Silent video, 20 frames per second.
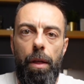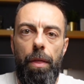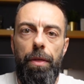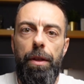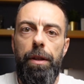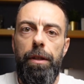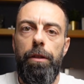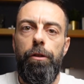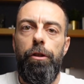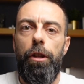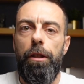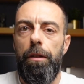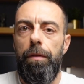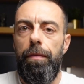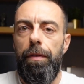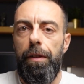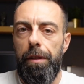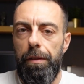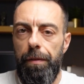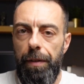This is just the
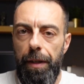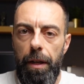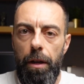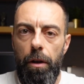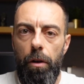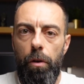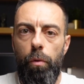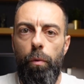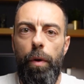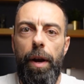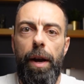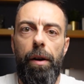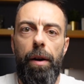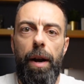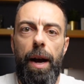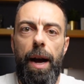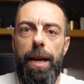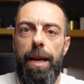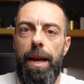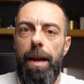first video where
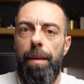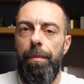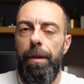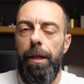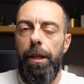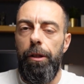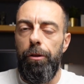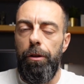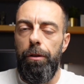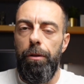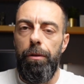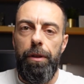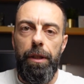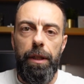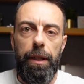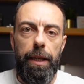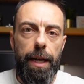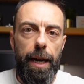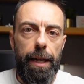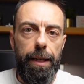I am
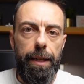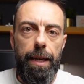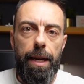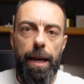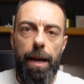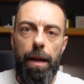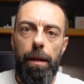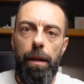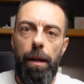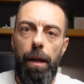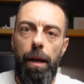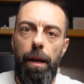introducing the idea,